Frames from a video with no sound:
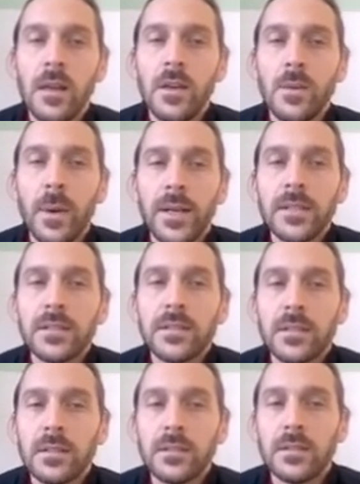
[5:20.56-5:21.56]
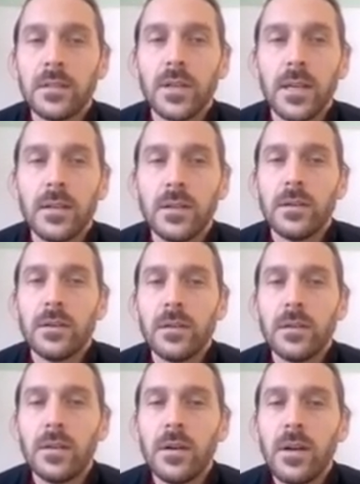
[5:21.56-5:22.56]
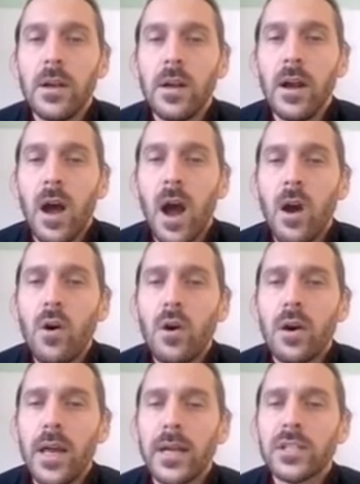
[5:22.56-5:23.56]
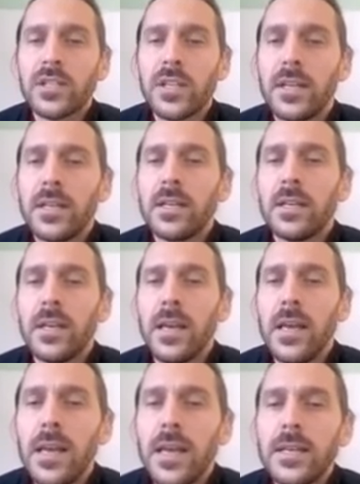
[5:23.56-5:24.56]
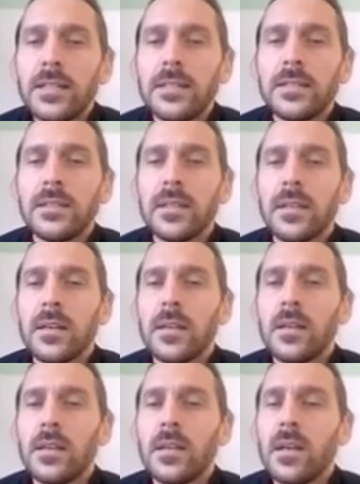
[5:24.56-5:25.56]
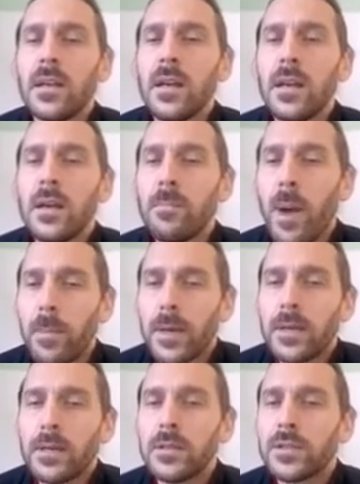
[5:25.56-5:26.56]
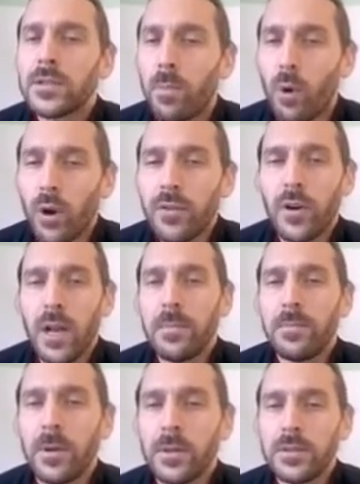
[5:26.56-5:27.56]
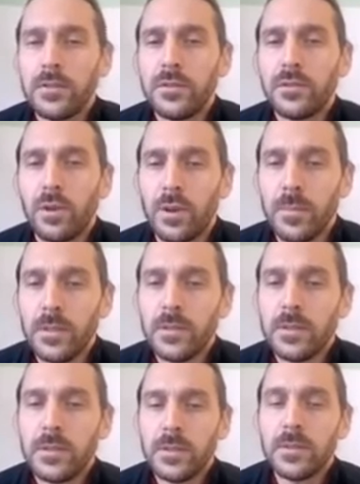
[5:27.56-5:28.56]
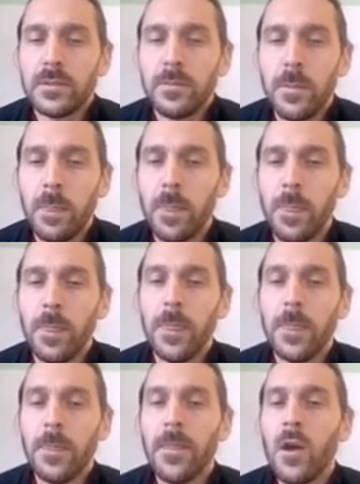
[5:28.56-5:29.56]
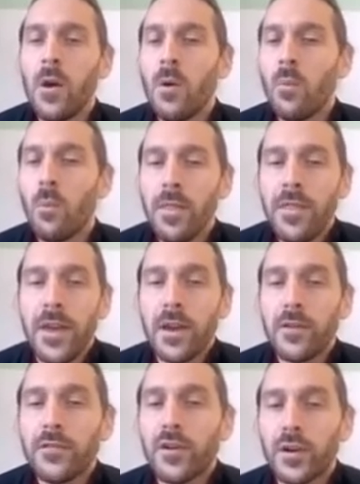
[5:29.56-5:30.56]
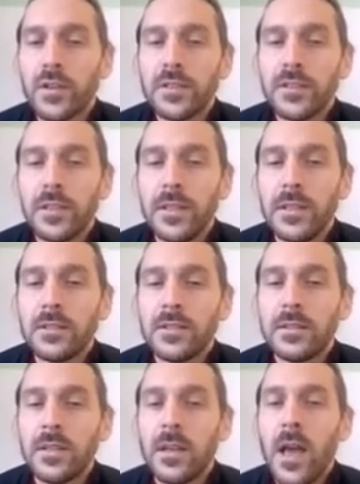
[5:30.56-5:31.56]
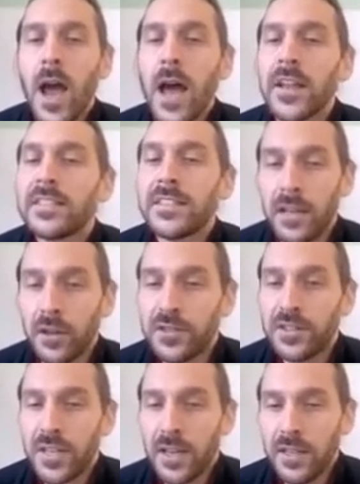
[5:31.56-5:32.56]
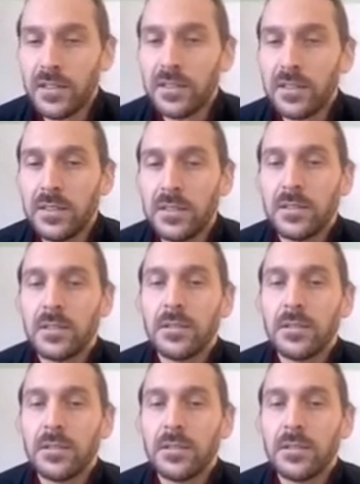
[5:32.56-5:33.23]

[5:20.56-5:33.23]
You might ask, okay, how actually is public support for climate policy determined? One thing, of course, is understanding of science.